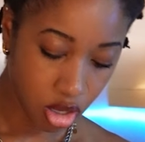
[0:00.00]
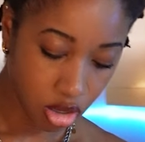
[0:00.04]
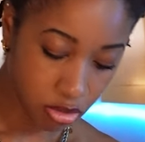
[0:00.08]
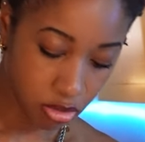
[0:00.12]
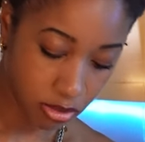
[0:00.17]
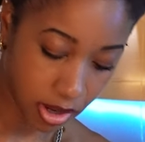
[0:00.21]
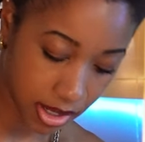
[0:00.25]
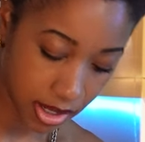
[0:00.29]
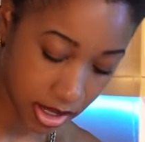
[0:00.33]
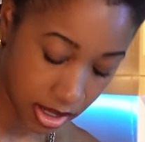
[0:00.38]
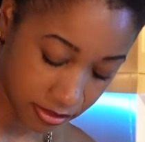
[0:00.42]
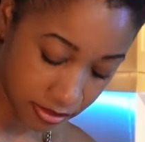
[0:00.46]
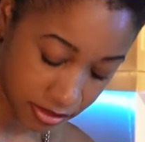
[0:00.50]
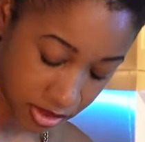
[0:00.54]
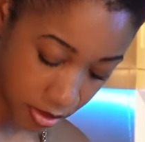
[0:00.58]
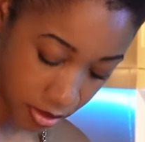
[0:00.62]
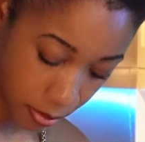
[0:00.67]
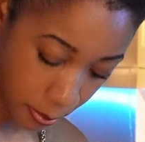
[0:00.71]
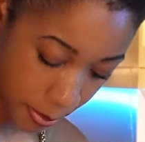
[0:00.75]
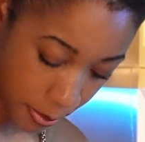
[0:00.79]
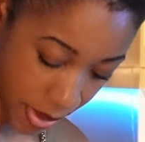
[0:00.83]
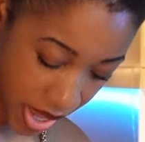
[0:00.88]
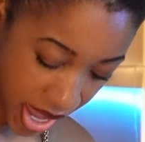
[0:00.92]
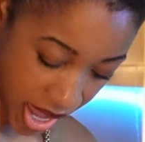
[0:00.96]
right off
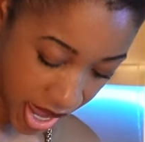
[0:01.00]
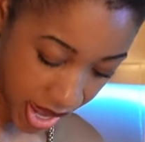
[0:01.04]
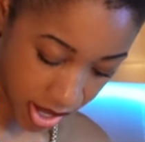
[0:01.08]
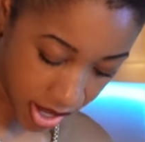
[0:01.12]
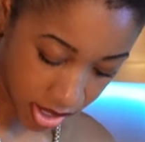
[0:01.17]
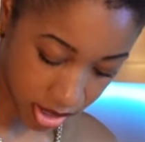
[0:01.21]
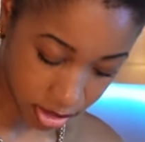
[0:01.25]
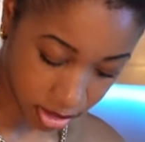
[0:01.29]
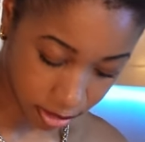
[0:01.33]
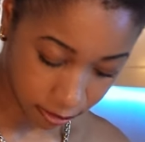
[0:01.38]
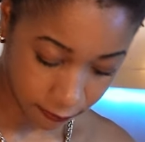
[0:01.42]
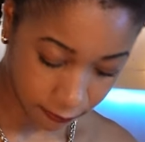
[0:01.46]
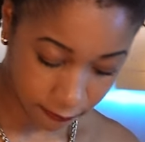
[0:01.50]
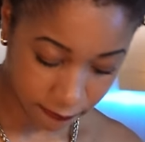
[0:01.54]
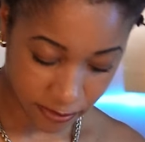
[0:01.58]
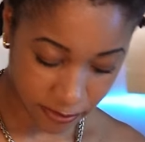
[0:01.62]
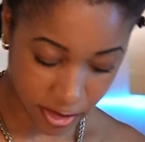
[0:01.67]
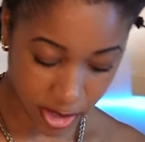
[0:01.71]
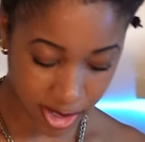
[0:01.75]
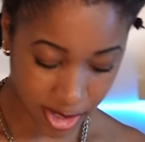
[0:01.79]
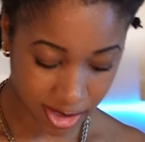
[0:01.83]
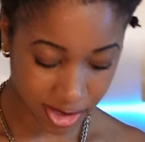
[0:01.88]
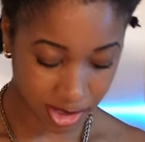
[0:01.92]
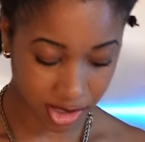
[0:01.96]
the bat, the
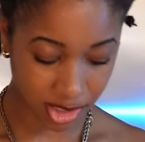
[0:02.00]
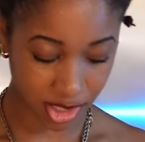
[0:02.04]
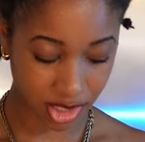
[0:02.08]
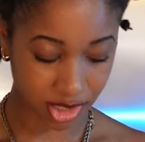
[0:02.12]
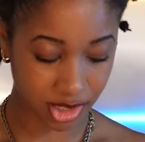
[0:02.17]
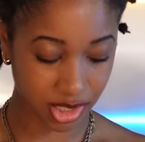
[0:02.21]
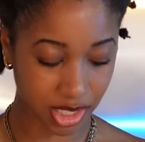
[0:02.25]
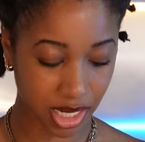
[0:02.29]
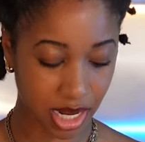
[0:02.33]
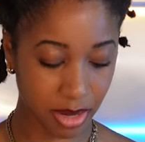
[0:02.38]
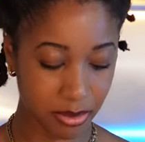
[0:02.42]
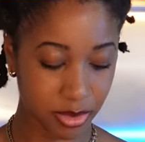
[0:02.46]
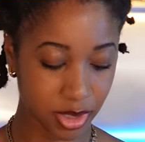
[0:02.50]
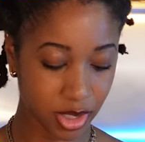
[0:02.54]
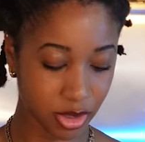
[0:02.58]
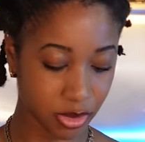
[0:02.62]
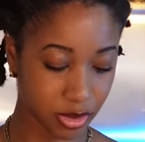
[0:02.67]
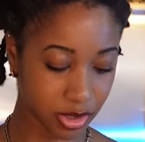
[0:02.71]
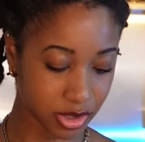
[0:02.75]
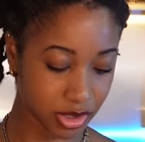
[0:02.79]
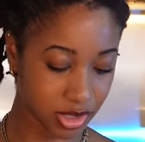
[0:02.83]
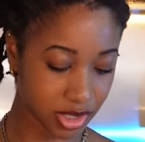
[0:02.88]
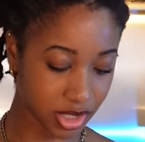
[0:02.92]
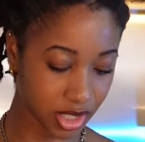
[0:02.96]
first thing that I'm
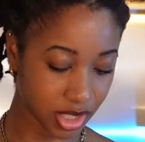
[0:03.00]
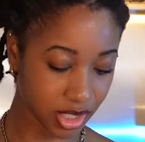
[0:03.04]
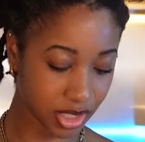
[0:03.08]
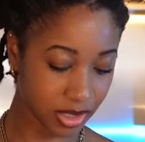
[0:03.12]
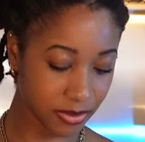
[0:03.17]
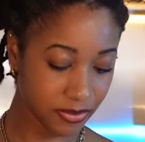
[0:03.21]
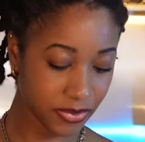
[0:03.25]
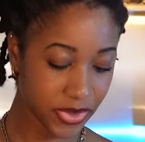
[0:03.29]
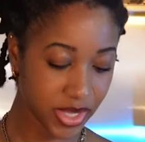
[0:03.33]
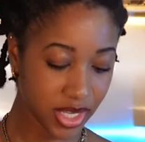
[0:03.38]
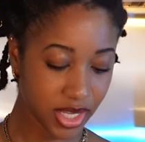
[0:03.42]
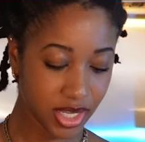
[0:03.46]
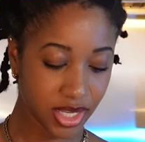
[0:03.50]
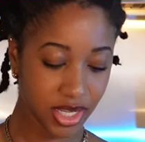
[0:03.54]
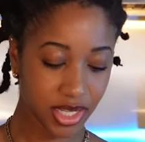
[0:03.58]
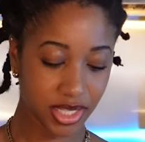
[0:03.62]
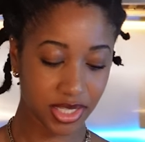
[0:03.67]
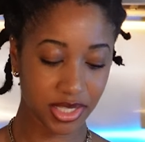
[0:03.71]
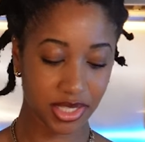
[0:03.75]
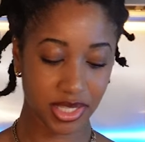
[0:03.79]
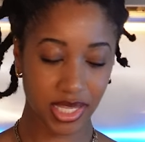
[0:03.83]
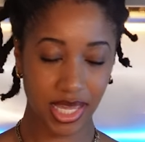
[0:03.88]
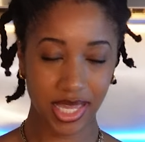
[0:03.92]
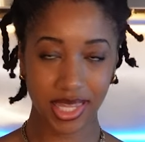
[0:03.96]
noticing
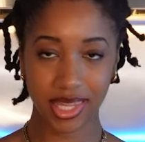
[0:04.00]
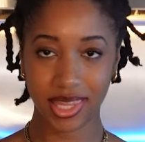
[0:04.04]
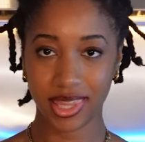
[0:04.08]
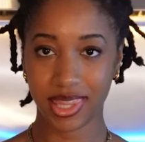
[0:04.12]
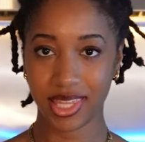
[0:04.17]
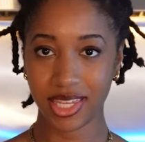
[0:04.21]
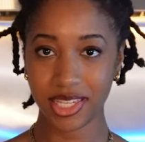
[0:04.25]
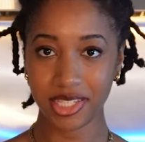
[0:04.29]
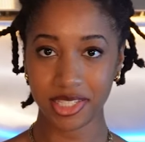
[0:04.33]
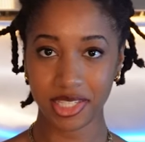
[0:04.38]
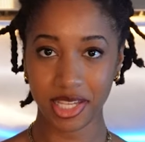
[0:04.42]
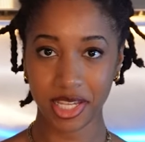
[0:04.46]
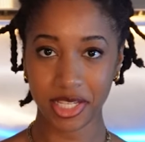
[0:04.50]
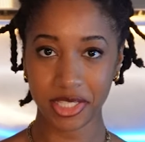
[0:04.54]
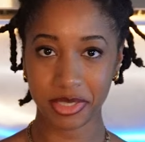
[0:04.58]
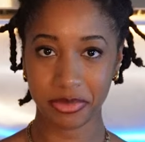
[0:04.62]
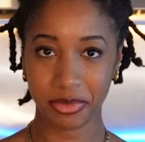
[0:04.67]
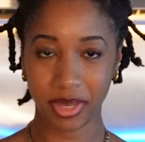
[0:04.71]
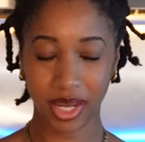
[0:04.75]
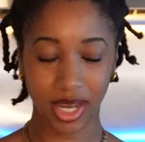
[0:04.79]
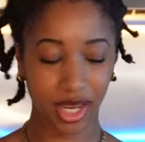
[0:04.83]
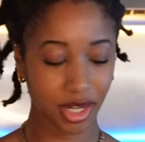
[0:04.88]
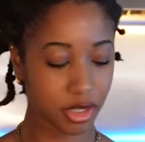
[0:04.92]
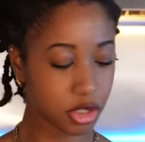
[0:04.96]
is that this has
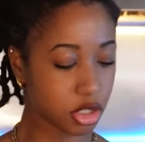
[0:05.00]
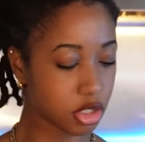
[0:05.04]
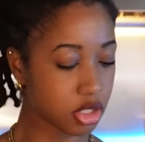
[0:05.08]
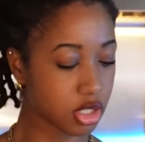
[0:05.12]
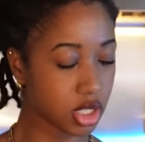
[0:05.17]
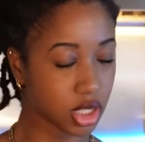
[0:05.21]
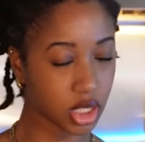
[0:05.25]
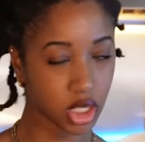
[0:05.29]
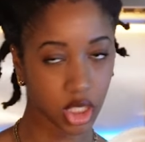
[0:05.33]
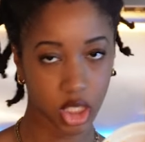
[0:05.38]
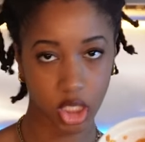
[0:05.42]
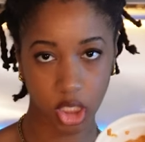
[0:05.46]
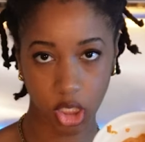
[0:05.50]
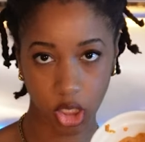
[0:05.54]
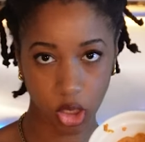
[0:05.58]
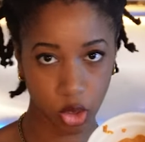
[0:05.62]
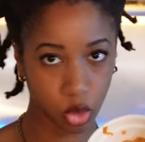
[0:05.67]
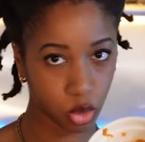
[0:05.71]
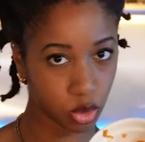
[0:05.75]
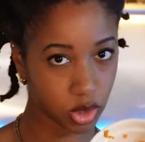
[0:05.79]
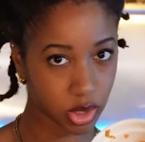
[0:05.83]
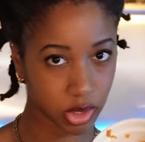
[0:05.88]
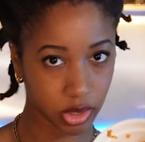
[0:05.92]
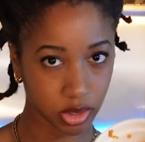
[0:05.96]
made just like a
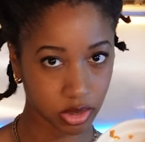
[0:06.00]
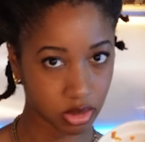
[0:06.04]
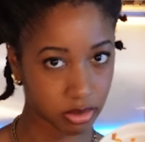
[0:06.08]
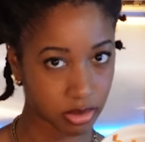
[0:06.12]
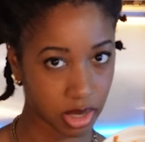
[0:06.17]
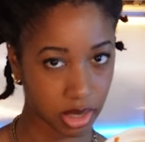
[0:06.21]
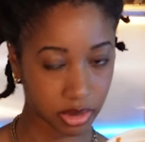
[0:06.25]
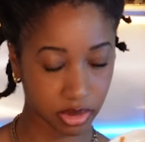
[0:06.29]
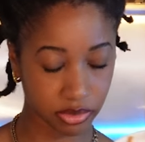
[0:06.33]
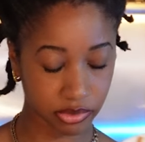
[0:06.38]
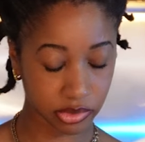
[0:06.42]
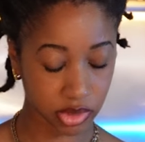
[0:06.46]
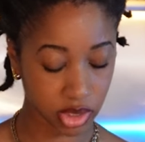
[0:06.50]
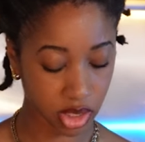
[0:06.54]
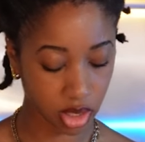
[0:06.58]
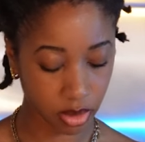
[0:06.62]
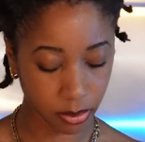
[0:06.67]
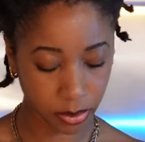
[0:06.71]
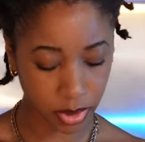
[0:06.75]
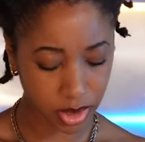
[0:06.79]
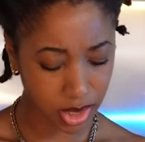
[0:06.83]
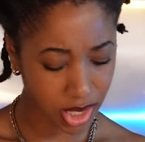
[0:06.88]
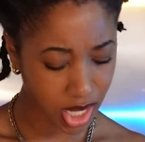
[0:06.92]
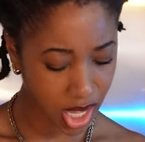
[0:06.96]
cute little amount of
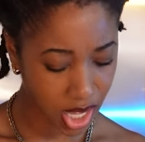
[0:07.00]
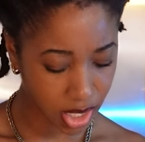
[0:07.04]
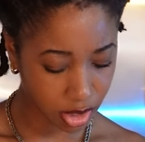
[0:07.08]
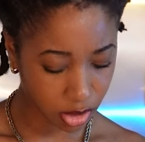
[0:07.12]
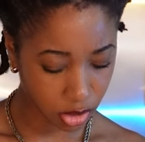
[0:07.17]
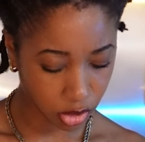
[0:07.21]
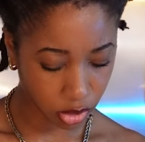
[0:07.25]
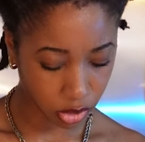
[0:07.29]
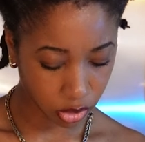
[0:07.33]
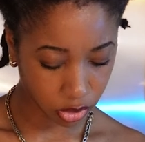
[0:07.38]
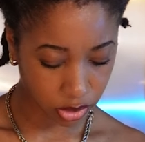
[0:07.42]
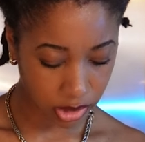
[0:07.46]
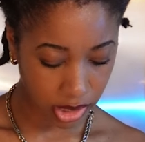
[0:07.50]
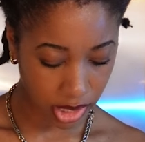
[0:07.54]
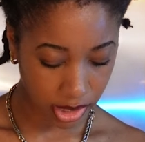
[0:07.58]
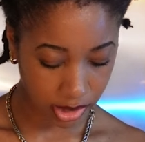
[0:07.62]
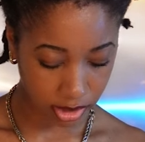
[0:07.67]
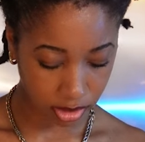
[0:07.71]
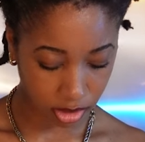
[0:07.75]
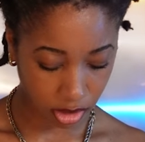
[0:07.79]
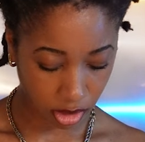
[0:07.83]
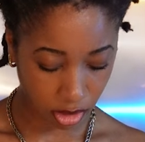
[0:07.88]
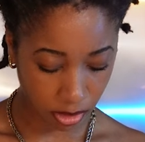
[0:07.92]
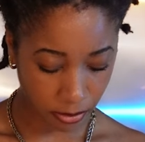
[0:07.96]
dip. Not a whole lot
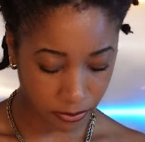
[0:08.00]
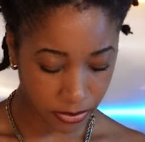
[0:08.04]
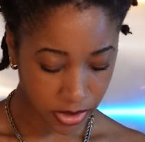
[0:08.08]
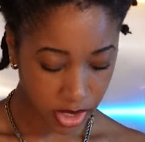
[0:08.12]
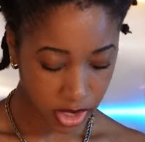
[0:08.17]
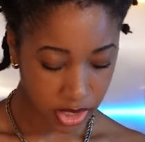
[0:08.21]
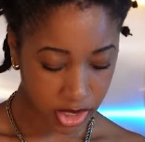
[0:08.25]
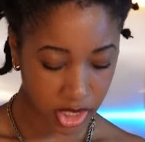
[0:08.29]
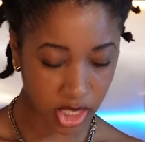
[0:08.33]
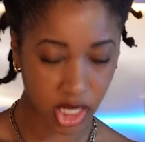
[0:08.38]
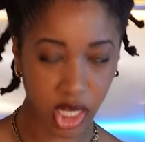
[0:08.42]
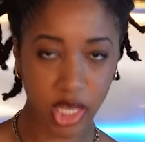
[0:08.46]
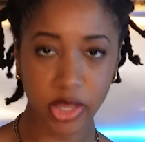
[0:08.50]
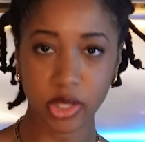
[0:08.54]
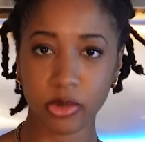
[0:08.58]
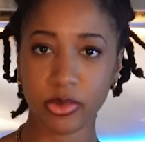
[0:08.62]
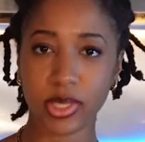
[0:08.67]
at all. The other